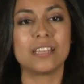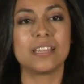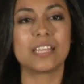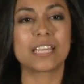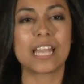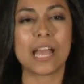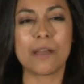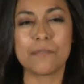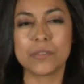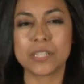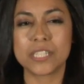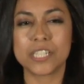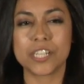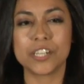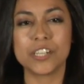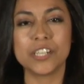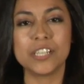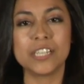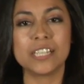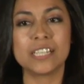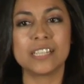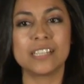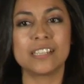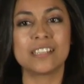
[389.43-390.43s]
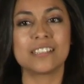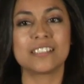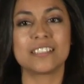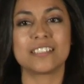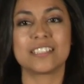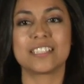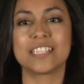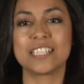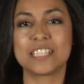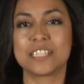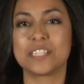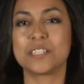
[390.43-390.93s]
The cafeteria
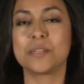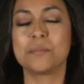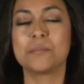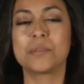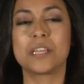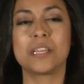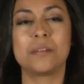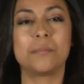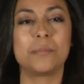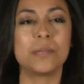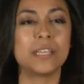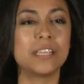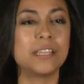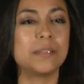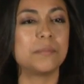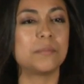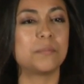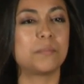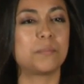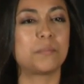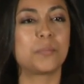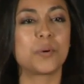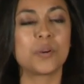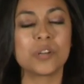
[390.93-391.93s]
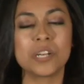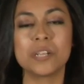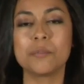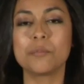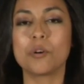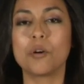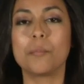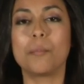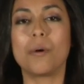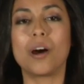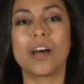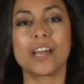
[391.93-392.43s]
system can be pretty
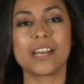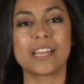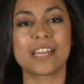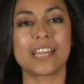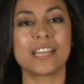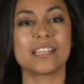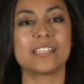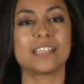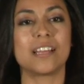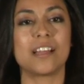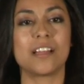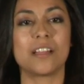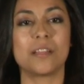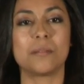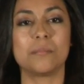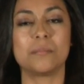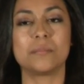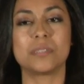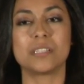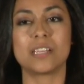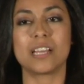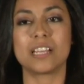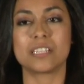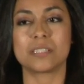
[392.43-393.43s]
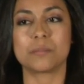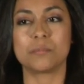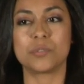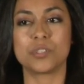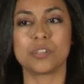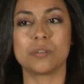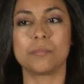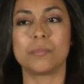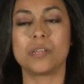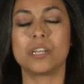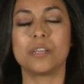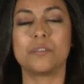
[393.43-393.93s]
robotic at times, as I'm
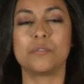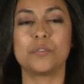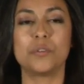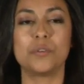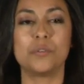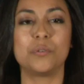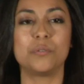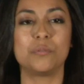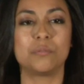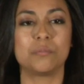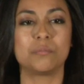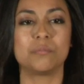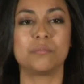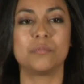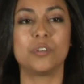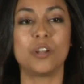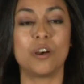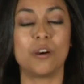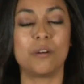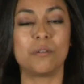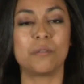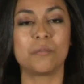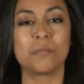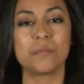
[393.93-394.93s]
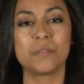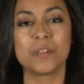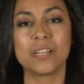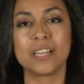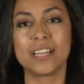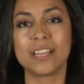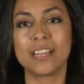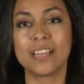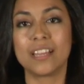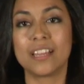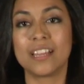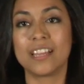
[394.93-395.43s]
sure many of you know.
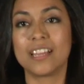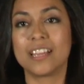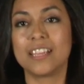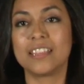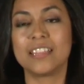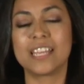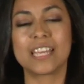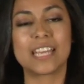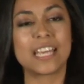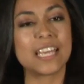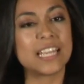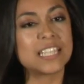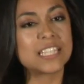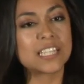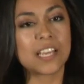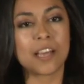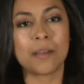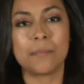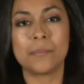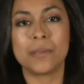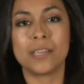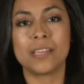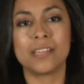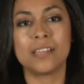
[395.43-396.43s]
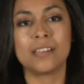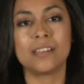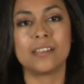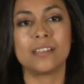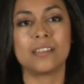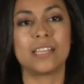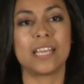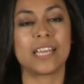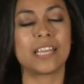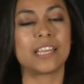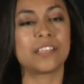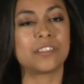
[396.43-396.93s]
The kids come
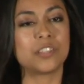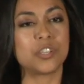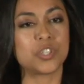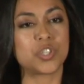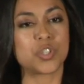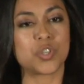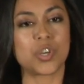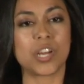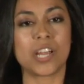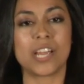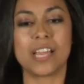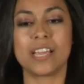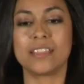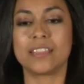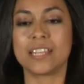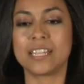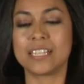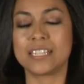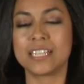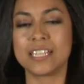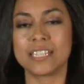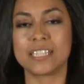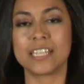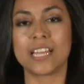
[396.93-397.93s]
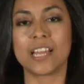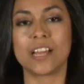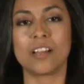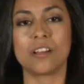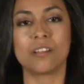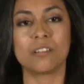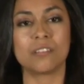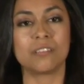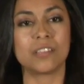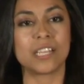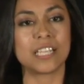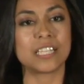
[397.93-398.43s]
in, they get their tray, they sit
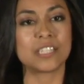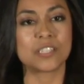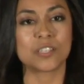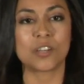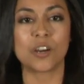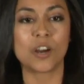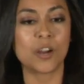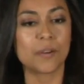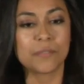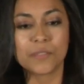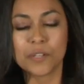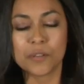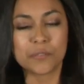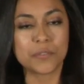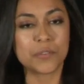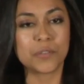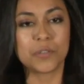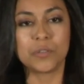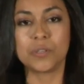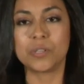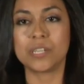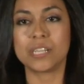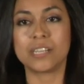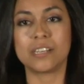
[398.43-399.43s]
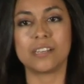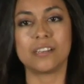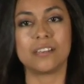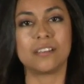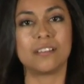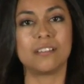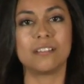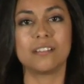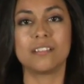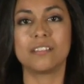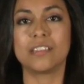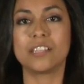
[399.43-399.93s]
down, they scarf their food
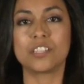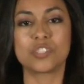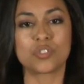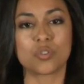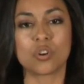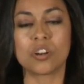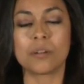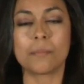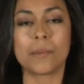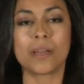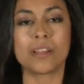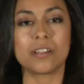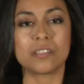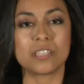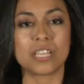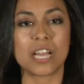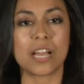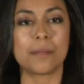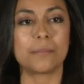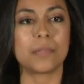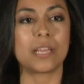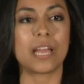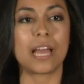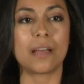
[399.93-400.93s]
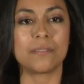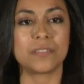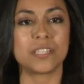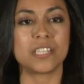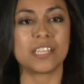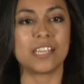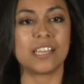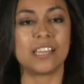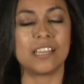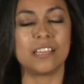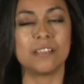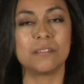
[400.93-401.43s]
in the short amount of time they have
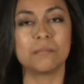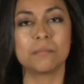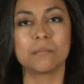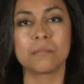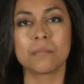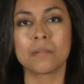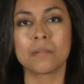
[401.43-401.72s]
to eat.